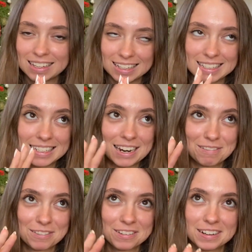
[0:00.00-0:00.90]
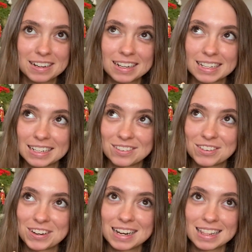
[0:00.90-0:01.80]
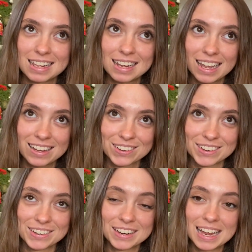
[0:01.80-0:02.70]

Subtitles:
It's time for another Lego.